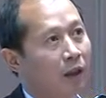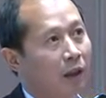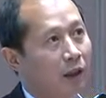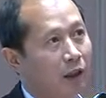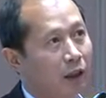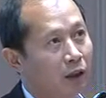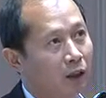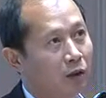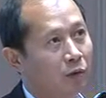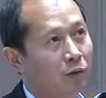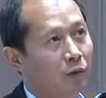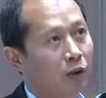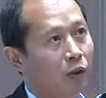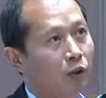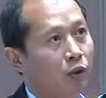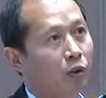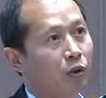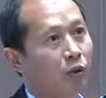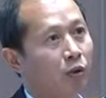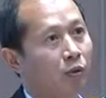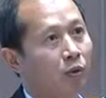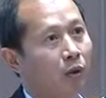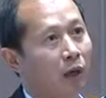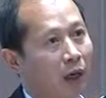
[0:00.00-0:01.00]

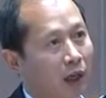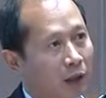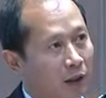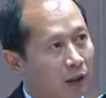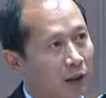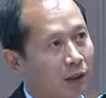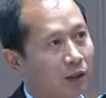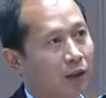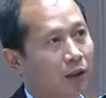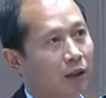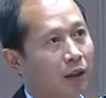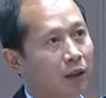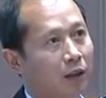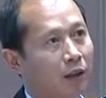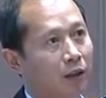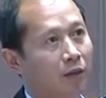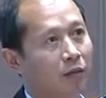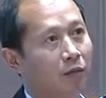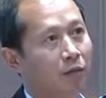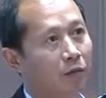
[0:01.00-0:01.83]
individual artistic